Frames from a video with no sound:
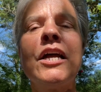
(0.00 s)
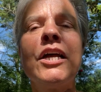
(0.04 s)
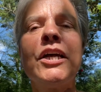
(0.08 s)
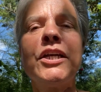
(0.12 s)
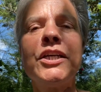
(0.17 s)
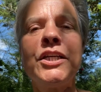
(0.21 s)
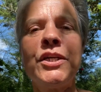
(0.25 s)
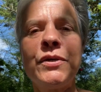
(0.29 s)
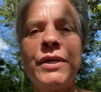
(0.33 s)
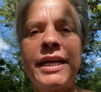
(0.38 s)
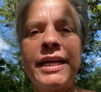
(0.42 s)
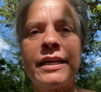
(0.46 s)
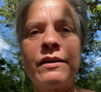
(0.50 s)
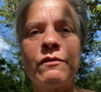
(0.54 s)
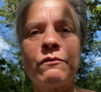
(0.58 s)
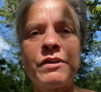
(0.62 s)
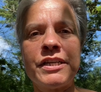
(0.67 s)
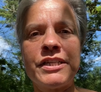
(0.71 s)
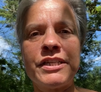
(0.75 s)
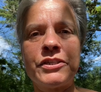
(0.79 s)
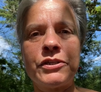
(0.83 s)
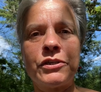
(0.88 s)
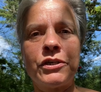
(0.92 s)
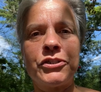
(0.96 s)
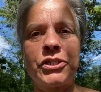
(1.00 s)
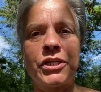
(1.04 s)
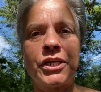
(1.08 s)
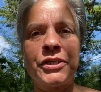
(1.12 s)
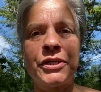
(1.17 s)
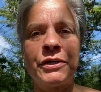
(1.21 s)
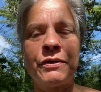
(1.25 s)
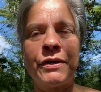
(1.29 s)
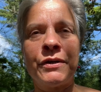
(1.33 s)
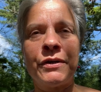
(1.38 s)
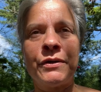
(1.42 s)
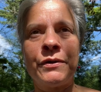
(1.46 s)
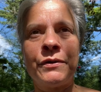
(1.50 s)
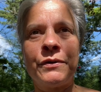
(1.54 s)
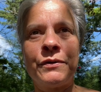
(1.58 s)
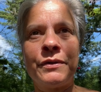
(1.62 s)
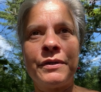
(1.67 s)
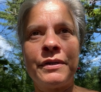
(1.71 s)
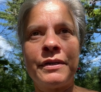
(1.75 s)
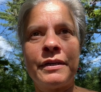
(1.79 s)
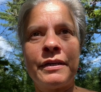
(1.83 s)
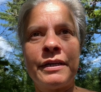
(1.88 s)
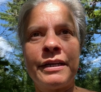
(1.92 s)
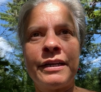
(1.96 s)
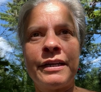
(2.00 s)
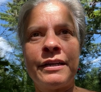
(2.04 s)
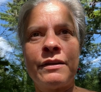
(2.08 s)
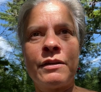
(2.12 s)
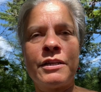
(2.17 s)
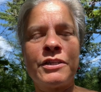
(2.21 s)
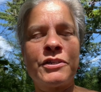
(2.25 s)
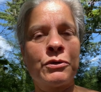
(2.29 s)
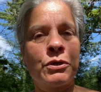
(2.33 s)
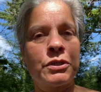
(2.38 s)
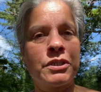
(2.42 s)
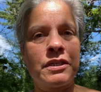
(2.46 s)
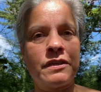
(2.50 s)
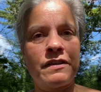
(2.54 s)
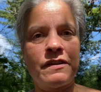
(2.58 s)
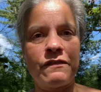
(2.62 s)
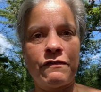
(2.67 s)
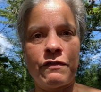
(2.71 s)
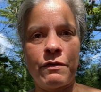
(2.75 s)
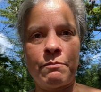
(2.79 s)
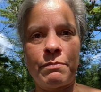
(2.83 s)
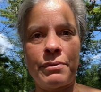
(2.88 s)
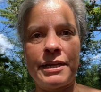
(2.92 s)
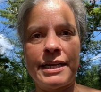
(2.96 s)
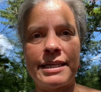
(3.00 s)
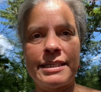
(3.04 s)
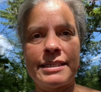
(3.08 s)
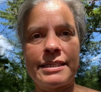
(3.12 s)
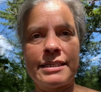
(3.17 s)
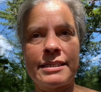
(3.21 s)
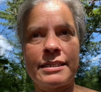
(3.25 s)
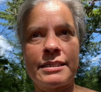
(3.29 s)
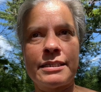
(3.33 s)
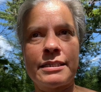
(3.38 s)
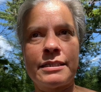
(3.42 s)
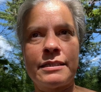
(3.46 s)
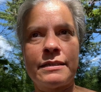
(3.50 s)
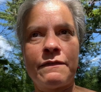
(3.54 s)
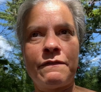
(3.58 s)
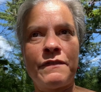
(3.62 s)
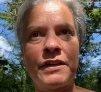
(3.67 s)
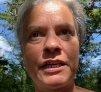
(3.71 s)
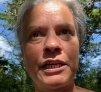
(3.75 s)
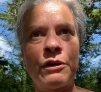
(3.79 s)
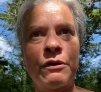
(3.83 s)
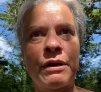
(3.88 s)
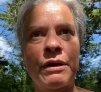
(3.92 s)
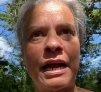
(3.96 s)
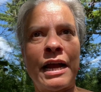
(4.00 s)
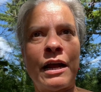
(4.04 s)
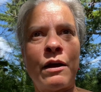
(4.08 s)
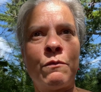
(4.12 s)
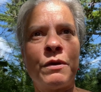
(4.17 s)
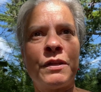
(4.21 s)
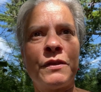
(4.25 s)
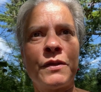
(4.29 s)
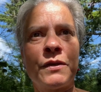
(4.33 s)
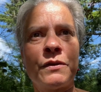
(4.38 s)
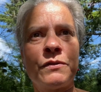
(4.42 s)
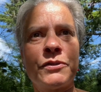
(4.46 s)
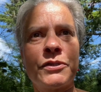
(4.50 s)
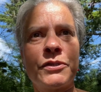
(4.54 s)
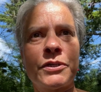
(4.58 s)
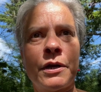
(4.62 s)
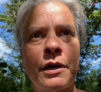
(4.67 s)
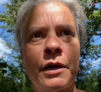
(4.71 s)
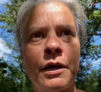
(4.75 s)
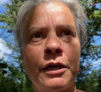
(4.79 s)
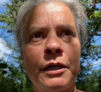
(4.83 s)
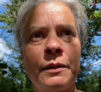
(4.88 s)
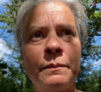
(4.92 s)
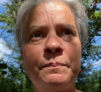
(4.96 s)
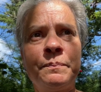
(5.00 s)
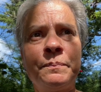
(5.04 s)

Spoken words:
you can research on your own in all sorts of different places to figure out what those are.